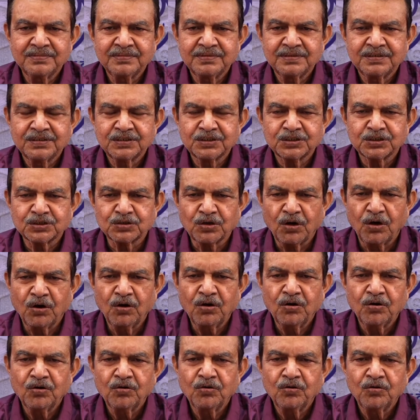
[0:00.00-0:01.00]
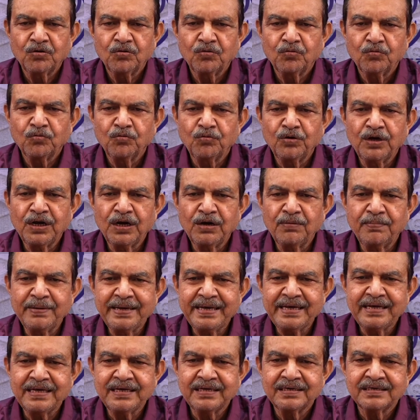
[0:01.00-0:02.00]
So we'll
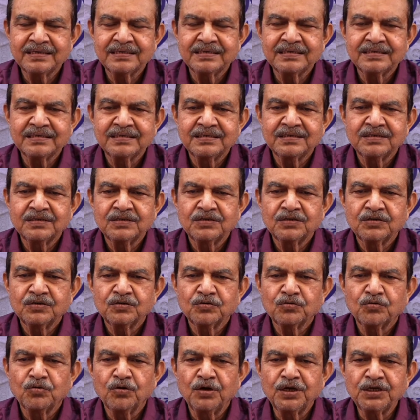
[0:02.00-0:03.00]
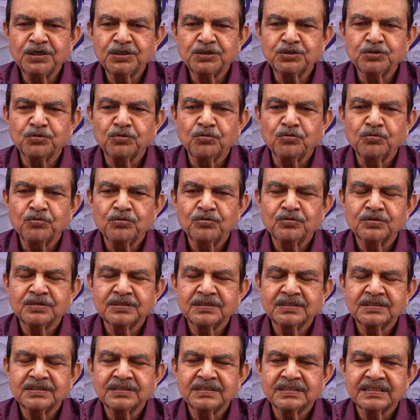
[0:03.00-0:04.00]
be going to
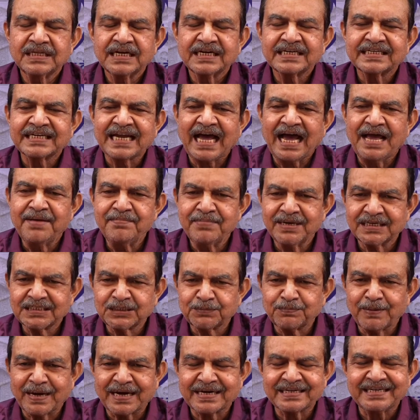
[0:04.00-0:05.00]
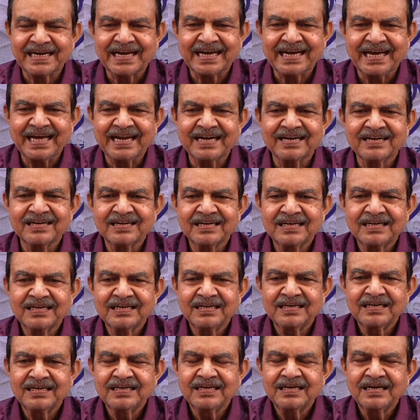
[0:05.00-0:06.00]
the time aspect again
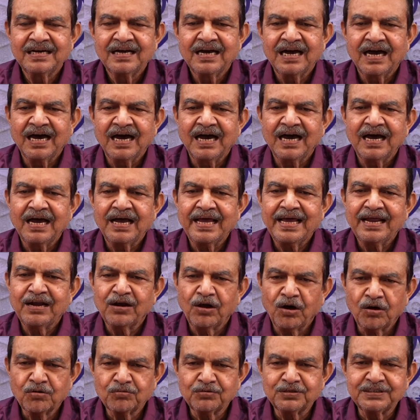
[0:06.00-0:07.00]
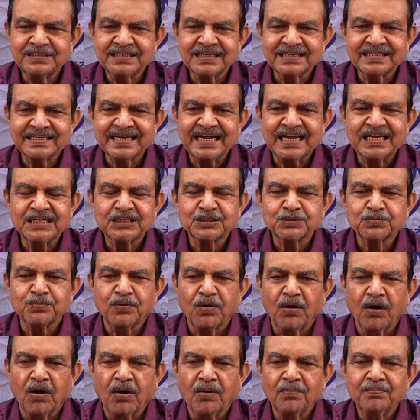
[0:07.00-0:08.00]
along with the tense
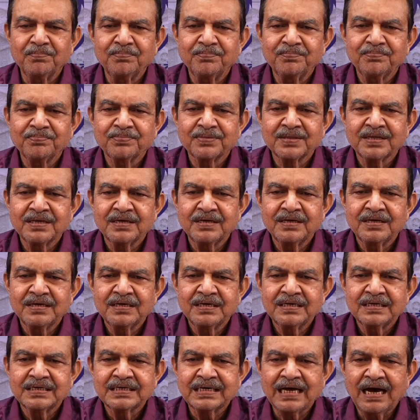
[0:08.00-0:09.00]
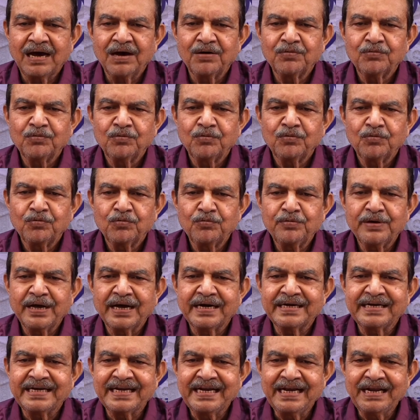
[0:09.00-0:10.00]
form. Now we are
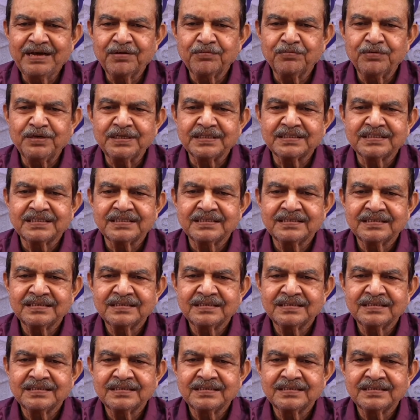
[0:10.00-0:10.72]
dealing with